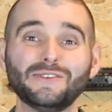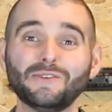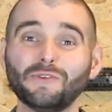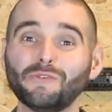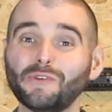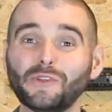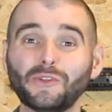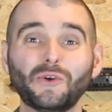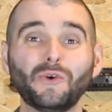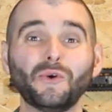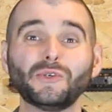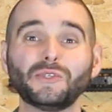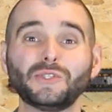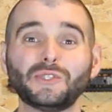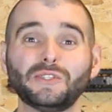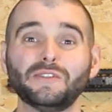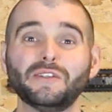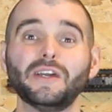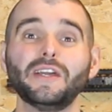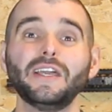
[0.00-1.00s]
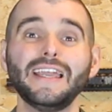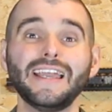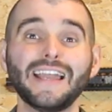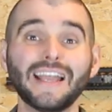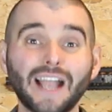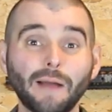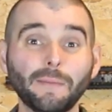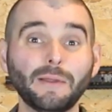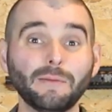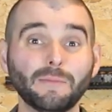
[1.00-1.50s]
And over the course of the
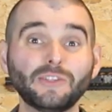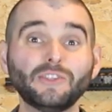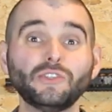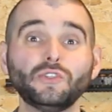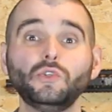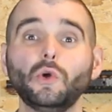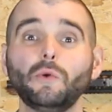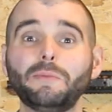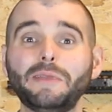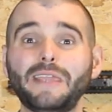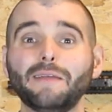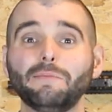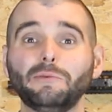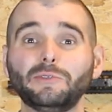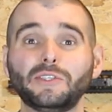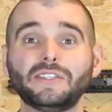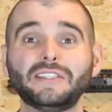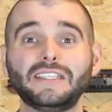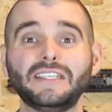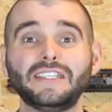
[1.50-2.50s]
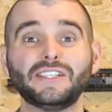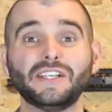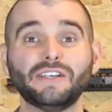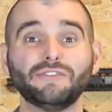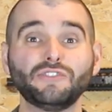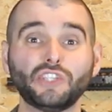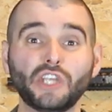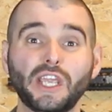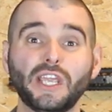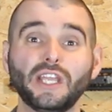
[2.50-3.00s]
coming months, you'll be able to see
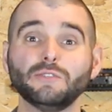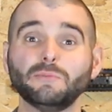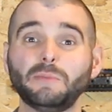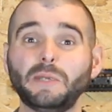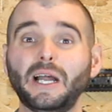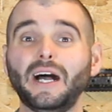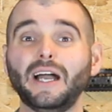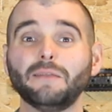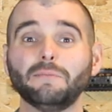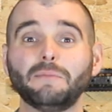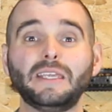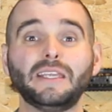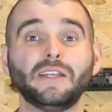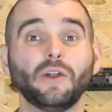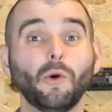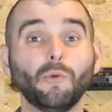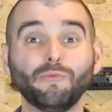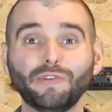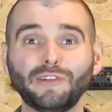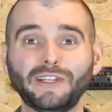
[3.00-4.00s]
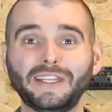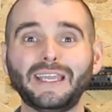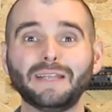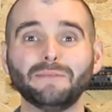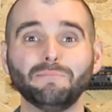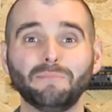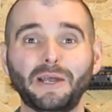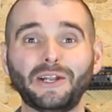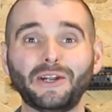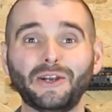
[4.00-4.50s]
stuff change behind me and hopefully
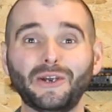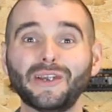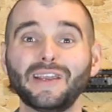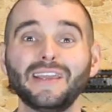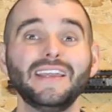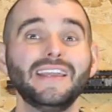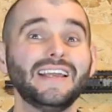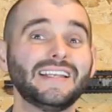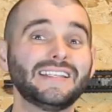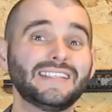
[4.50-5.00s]
get better,